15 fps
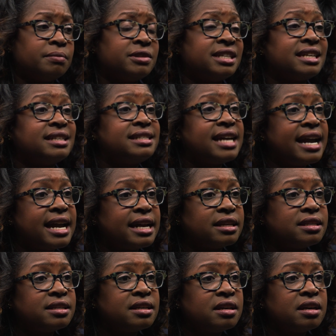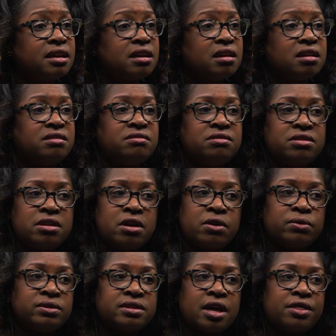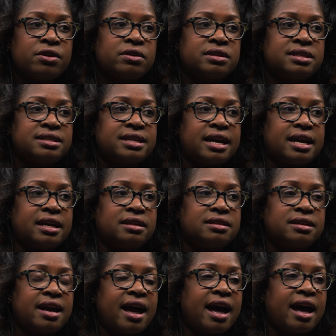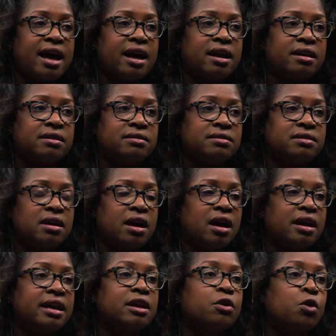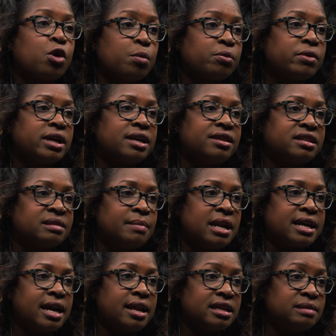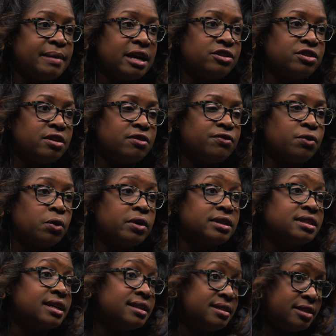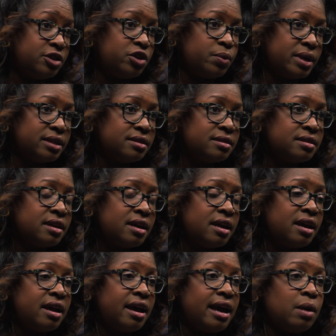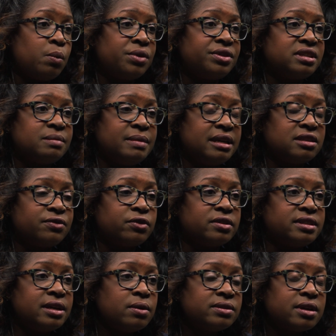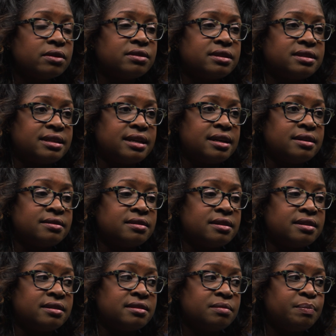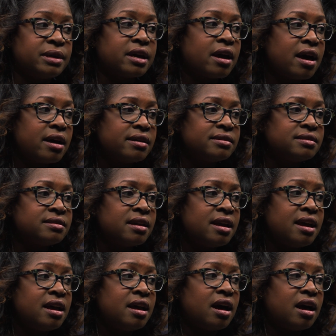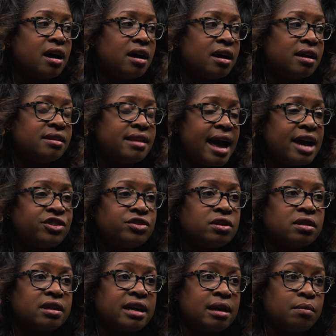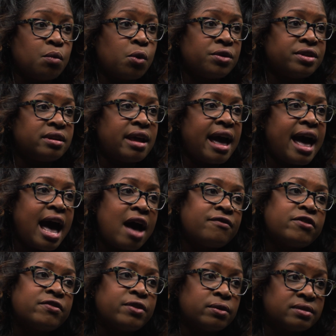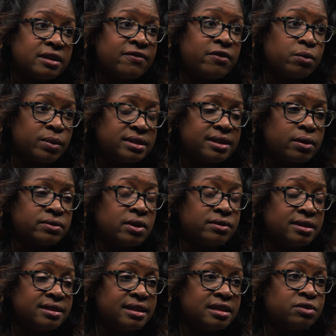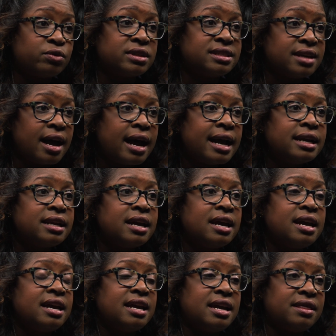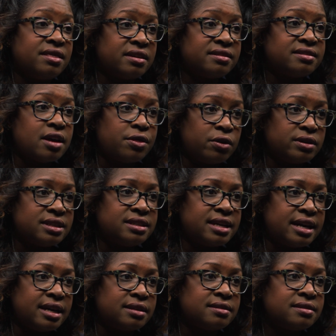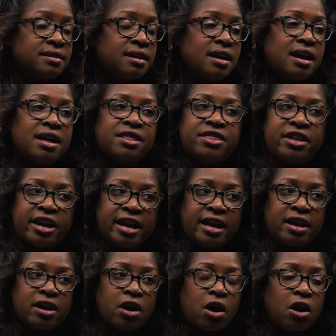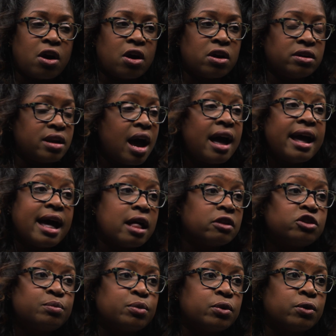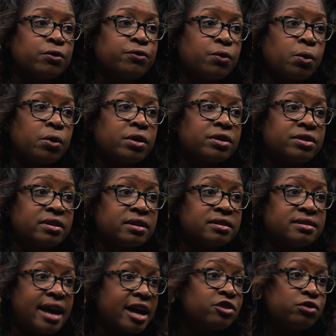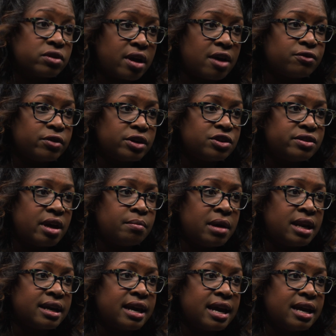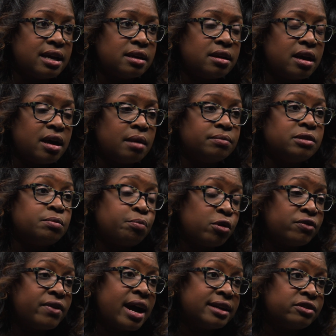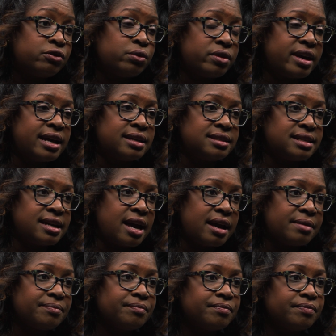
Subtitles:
To date, no southern state has incorporated this Medicaid expansion for its constituents. And what this means for sickle cell disease is because nationally, more than half of those living with sickle cell disease reside in the southern states, they are not eligible for this extra coverage that Medicaid provides through the ACA.